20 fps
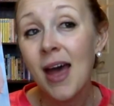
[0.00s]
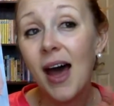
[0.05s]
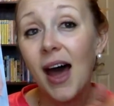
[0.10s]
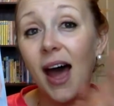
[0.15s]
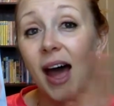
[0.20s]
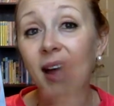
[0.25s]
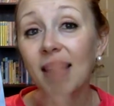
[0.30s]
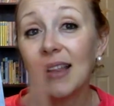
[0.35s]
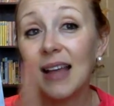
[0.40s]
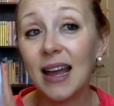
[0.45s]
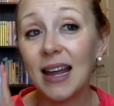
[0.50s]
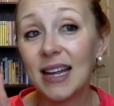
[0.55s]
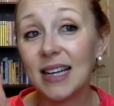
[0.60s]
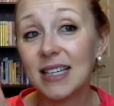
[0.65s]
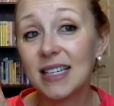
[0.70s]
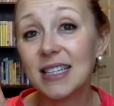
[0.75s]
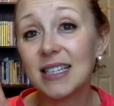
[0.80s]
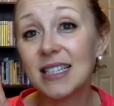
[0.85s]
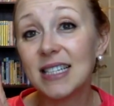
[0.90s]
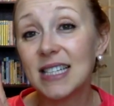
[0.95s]
I liked
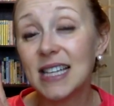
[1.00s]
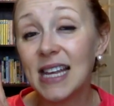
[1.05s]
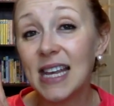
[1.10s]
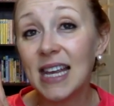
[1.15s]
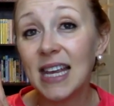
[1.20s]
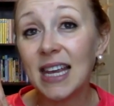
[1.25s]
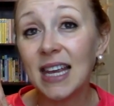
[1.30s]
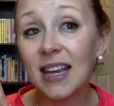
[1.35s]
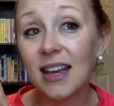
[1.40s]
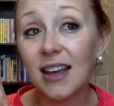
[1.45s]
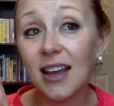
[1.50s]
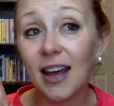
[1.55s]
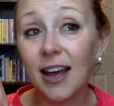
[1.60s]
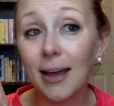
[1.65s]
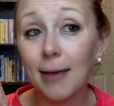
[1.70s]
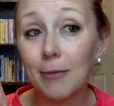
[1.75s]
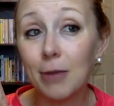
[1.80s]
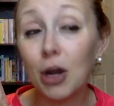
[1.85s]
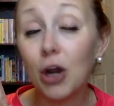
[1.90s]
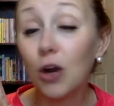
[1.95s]
seeing
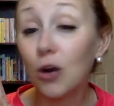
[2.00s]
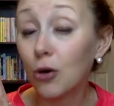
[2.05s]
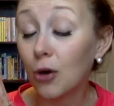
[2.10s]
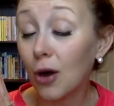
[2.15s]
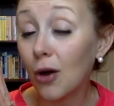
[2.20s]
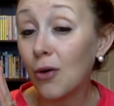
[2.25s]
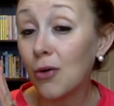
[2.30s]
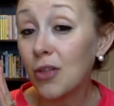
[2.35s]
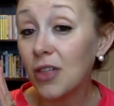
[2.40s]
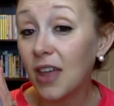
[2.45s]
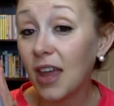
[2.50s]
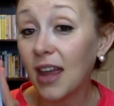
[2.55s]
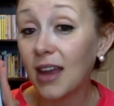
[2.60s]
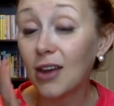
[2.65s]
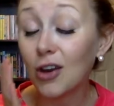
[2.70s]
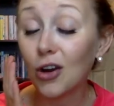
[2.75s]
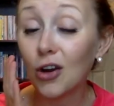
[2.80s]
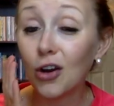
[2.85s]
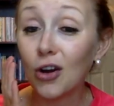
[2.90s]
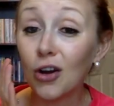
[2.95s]
her growth and
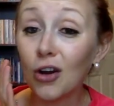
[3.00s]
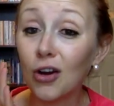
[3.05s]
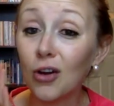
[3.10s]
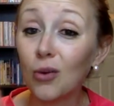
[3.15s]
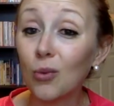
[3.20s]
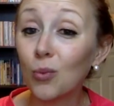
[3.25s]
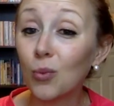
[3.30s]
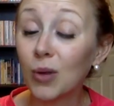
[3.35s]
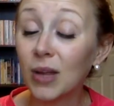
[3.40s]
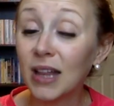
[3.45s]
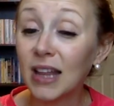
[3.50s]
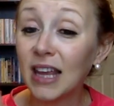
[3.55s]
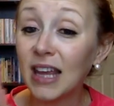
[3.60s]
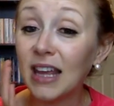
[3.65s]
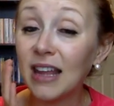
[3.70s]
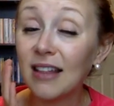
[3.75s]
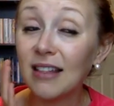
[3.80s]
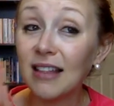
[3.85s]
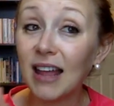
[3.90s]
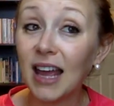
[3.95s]
her
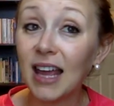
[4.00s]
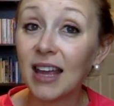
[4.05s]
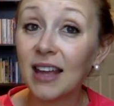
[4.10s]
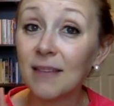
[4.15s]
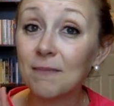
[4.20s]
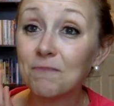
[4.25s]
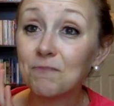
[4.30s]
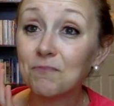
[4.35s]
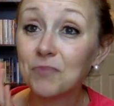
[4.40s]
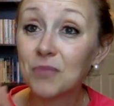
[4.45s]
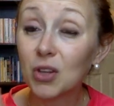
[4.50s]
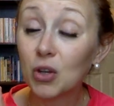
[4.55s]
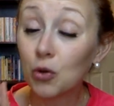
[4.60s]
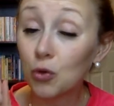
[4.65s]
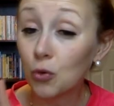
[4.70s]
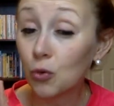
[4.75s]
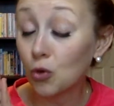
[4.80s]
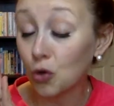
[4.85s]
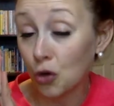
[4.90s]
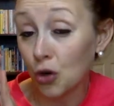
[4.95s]
really like
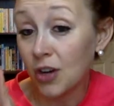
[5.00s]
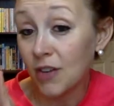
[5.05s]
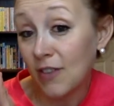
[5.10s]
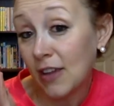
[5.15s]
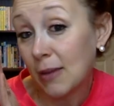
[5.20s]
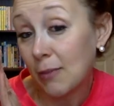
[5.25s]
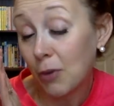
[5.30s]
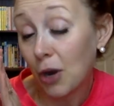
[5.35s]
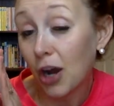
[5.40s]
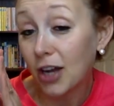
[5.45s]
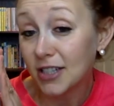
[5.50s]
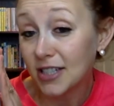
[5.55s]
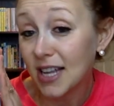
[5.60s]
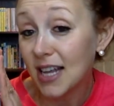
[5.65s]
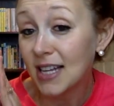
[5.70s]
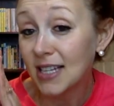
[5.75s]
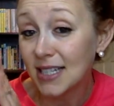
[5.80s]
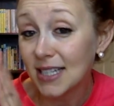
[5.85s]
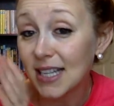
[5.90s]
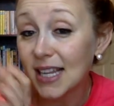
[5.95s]
grieving
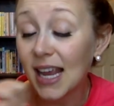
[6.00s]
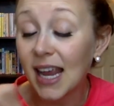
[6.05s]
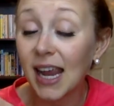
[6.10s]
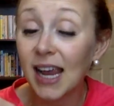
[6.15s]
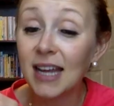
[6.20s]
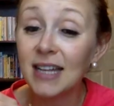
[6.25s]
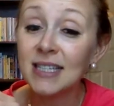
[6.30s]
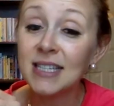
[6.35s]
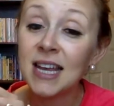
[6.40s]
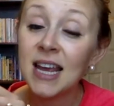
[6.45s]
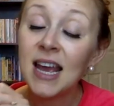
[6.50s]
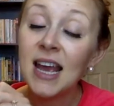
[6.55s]
process, and